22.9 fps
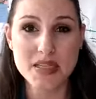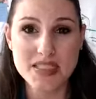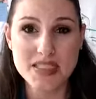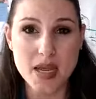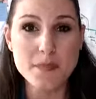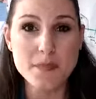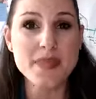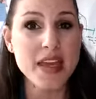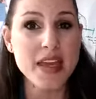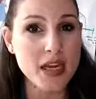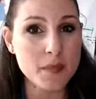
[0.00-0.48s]

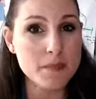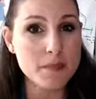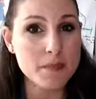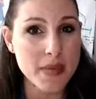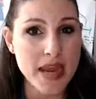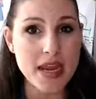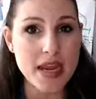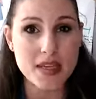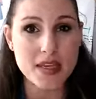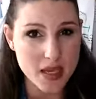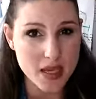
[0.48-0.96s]

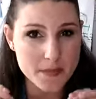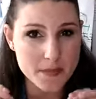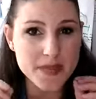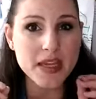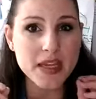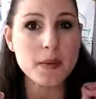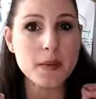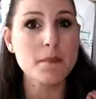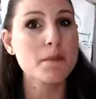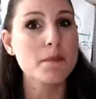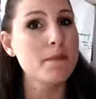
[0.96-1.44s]

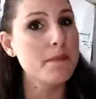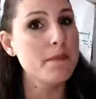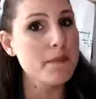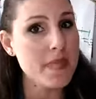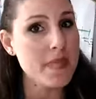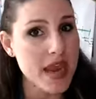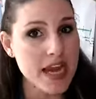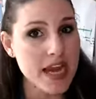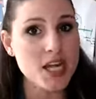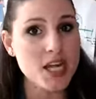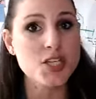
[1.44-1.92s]
something
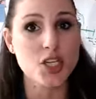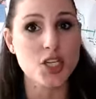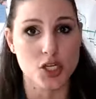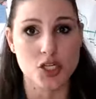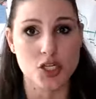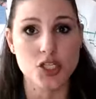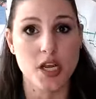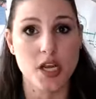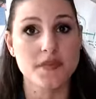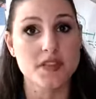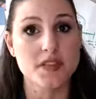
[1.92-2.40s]
major
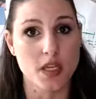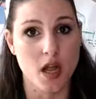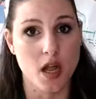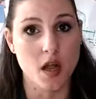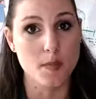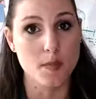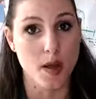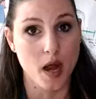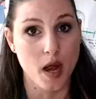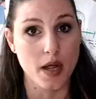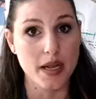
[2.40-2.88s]
shifts in our
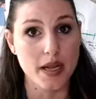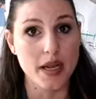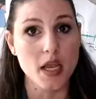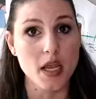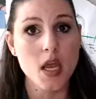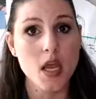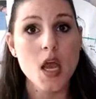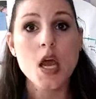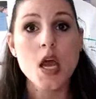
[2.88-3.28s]
body.